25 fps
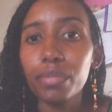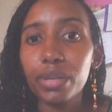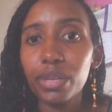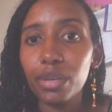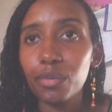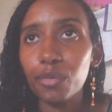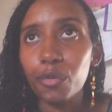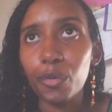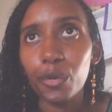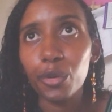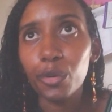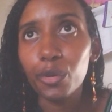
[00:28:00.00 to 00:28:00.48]

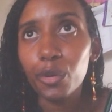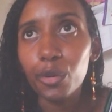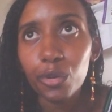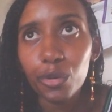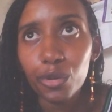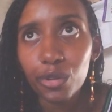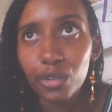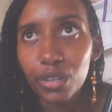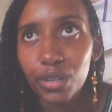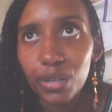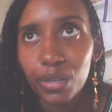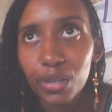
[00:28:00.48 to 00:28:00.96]
be
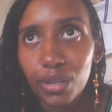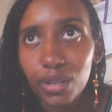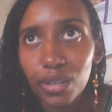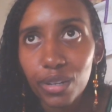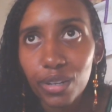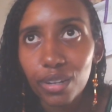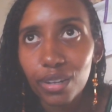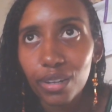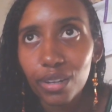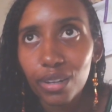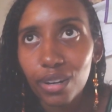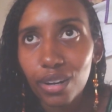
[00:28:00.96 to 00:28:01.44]
rude,
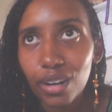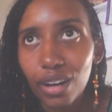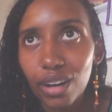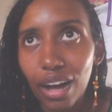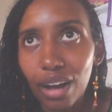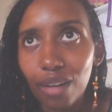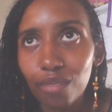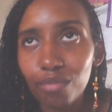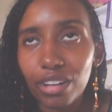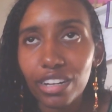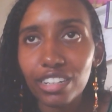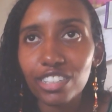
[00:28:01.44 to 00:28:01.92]

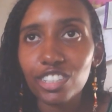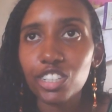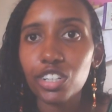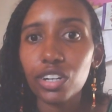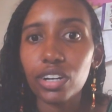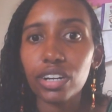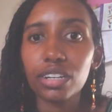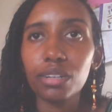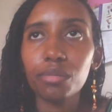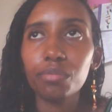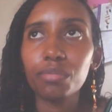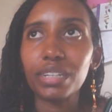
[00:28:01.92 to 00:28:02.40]
I'm not
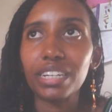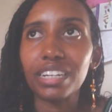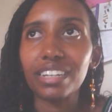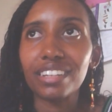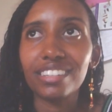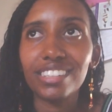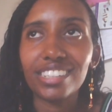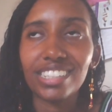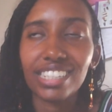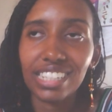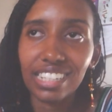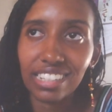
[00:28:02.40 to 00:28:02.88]
trying to be
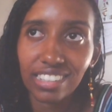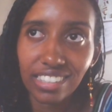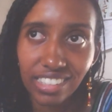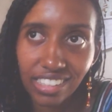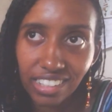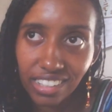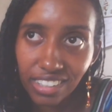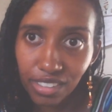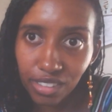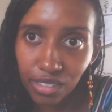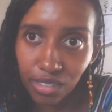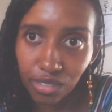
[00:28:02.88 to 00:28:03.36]

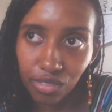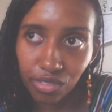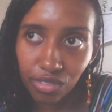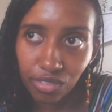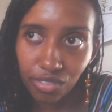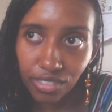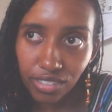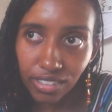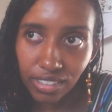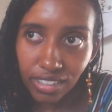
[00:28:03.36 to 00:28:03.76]
insensitive,